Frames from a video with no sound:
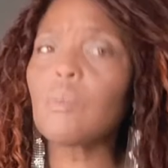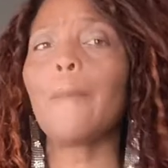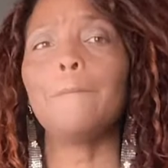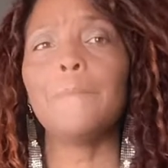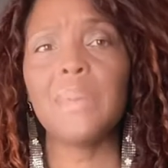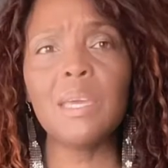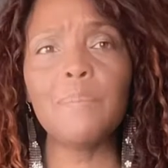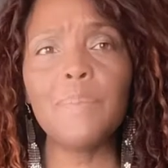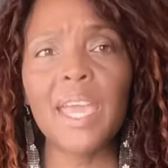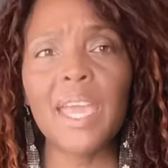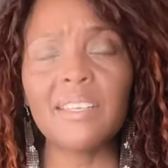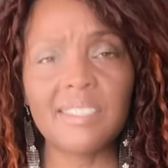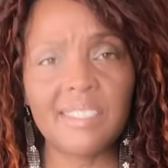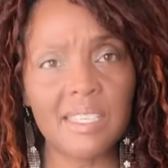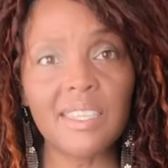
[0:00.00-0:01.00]
me
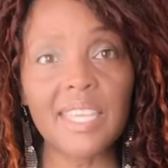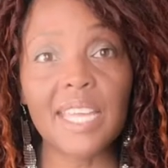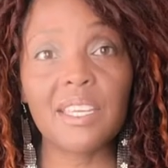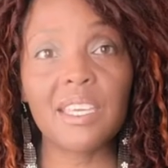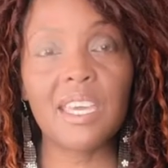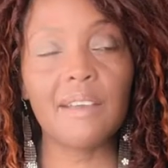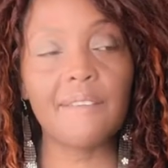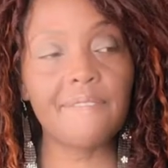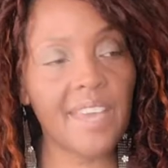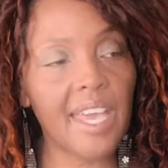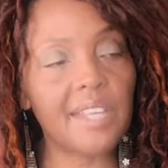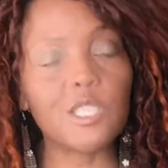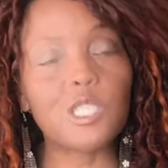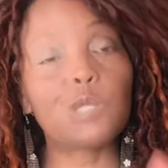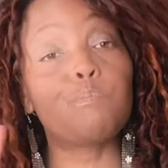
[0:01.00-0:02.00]
being a synthetic hair
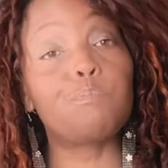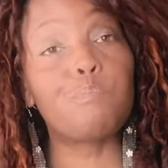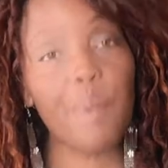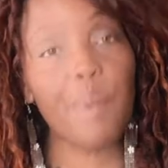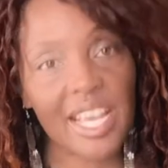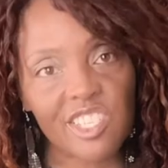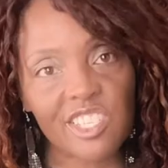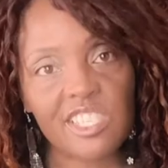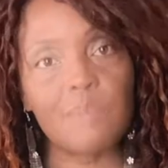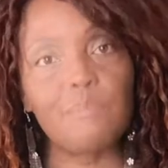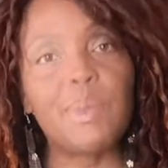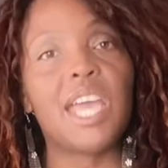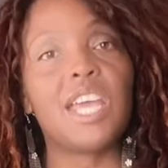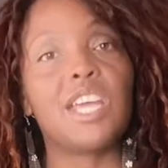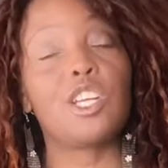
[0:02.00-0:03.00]
fan, especially
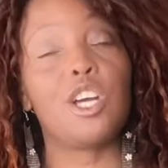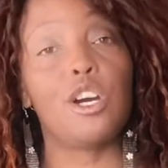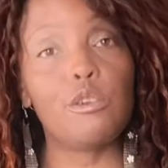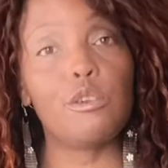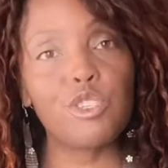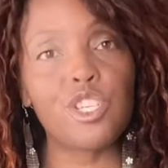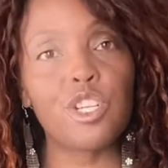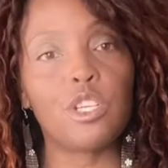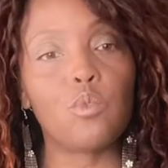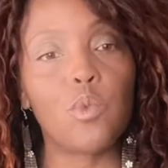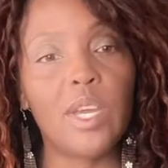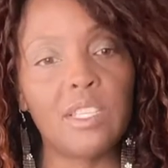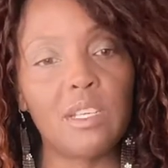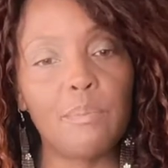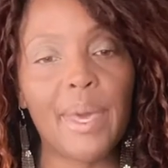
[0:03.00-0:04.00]
being in the ocean on a
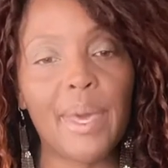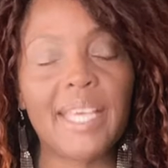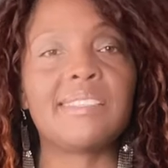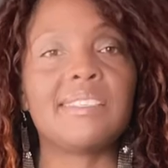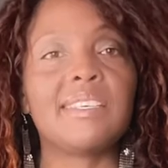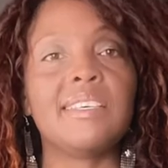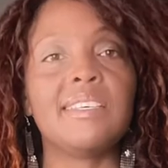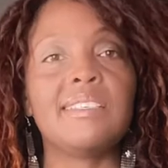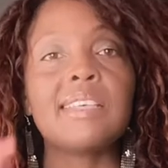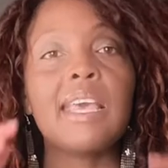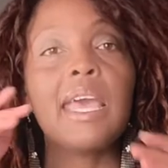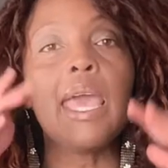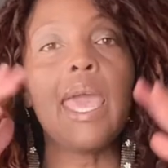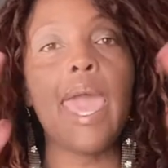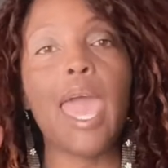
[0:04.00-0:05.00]
regular basis,
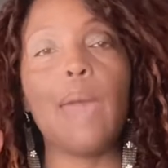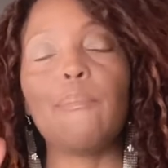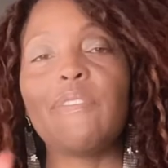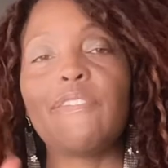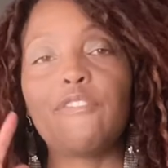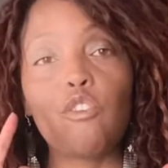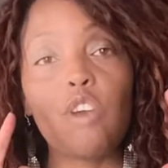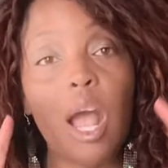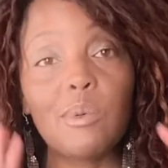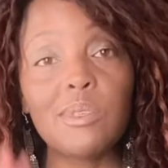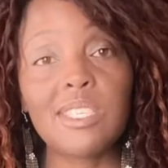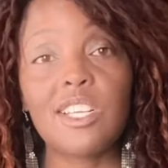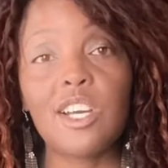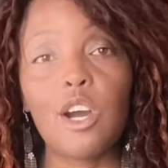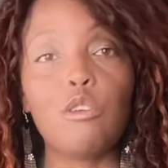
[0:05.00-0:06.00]
and before I
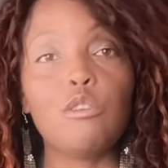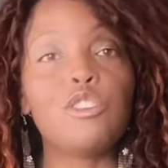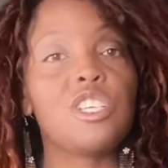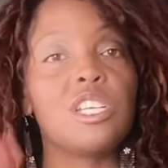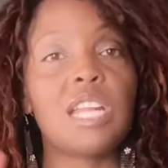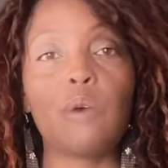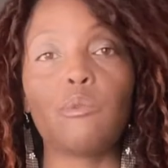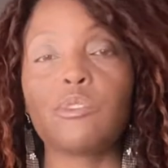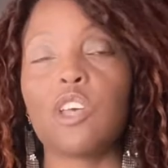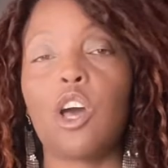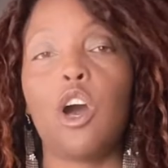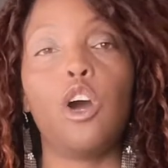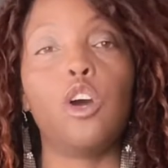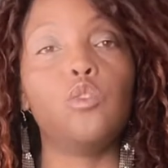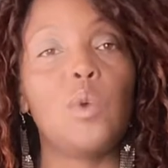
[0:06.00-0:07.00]
was in the ocean, I was
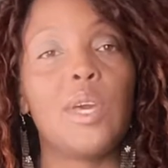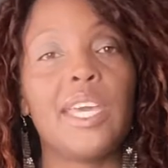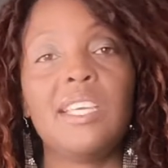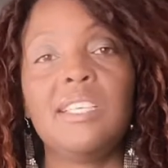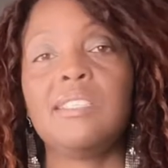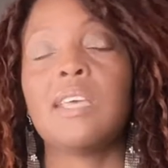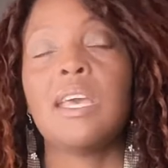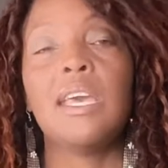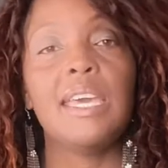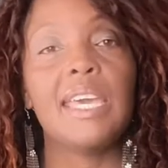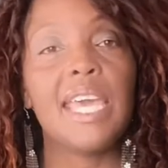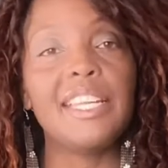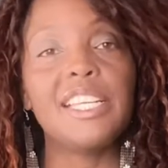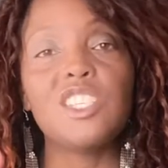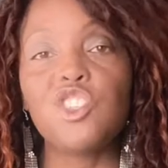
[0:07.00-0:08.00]
always
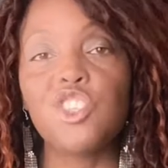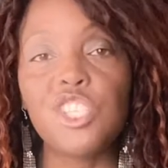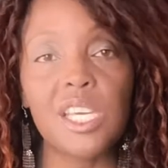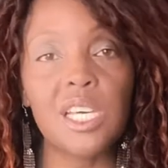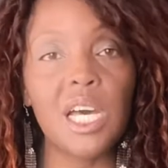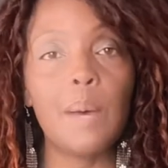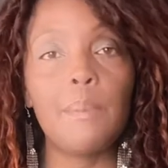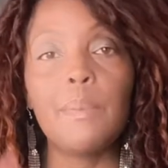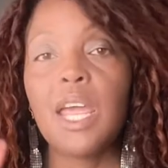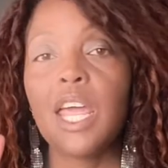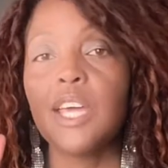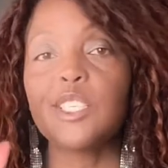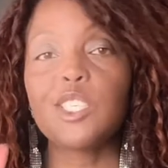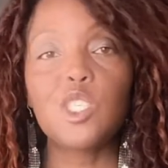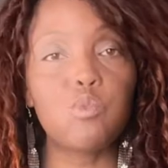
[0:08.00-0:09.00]
in a gym,
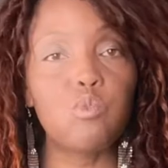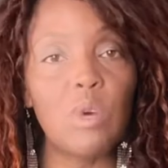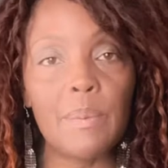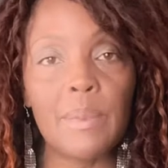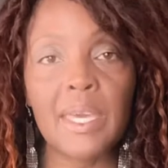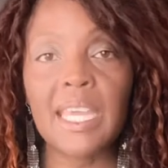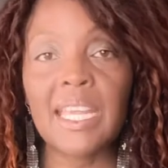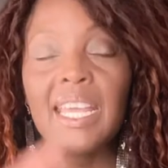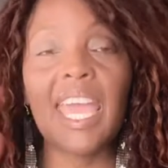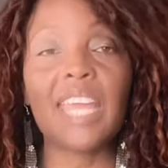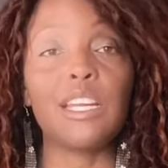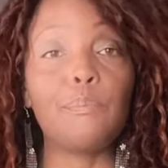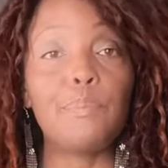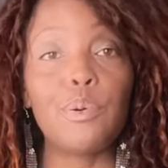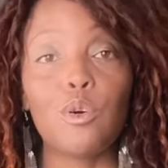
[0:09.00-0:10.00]
swimming
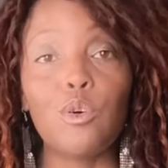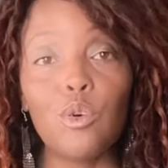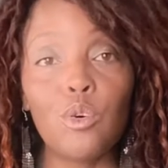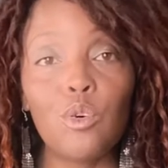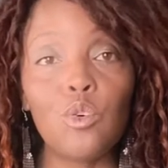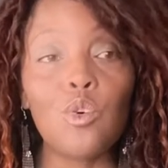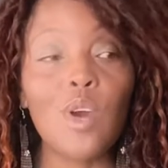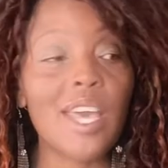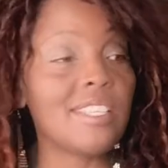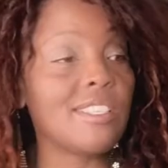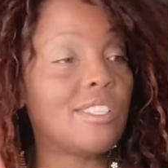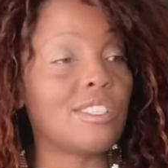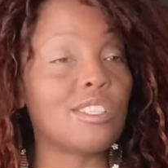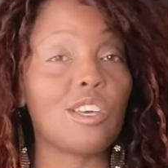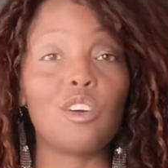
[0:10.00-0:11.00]
in a pool, and
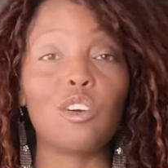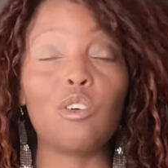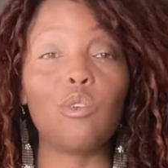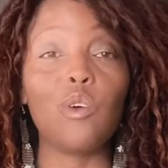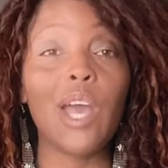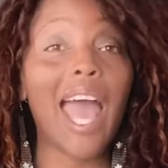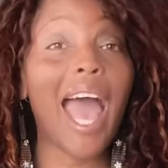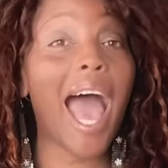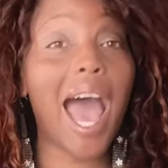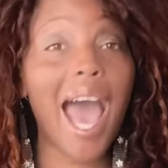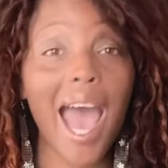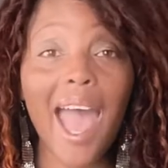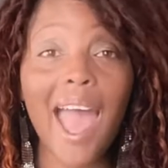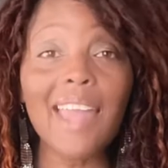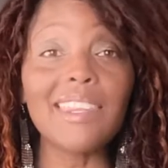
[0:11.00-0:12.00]
so
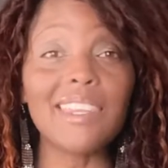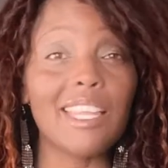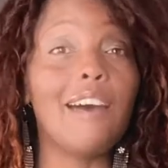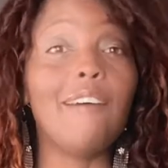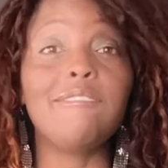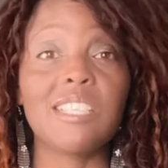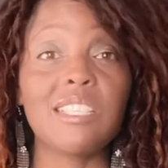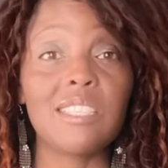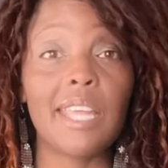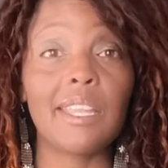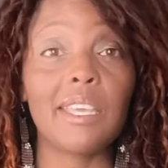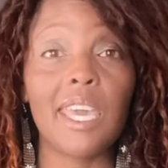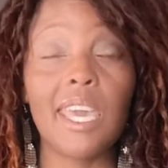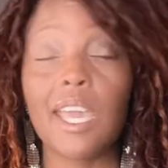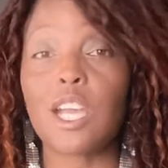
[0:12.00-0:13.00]
I love
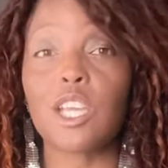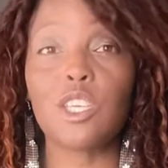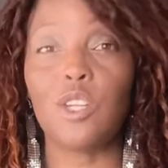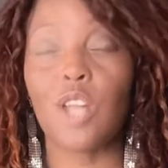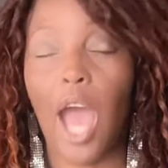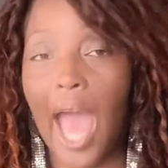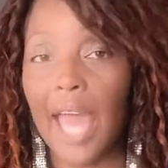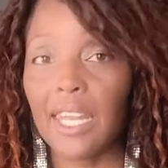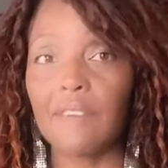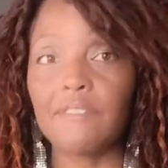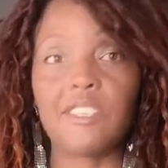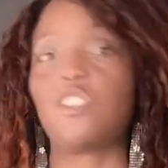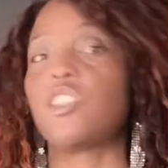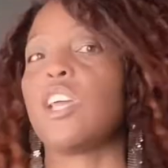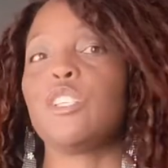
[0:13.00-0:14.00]
synthetic hair. You know, I love
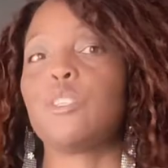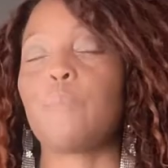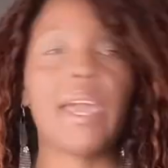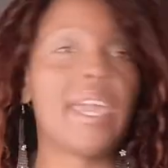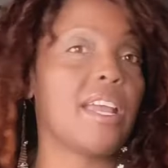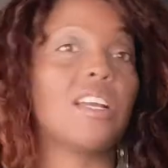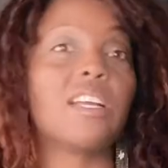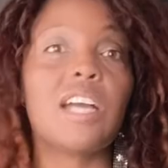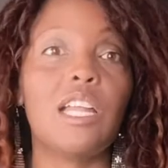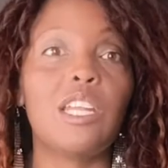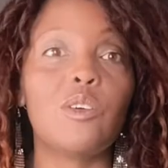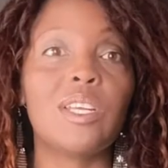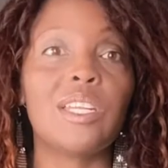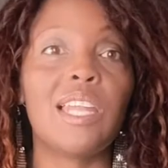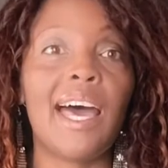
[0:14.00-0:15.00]
to change my hair
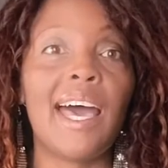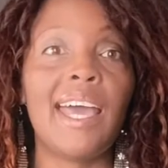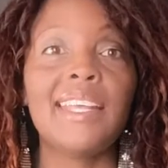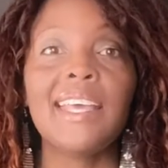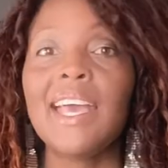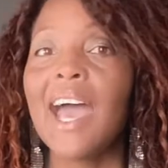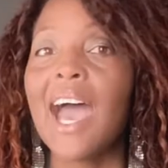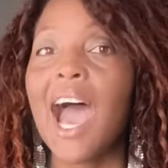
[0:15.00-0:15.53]
color a lot.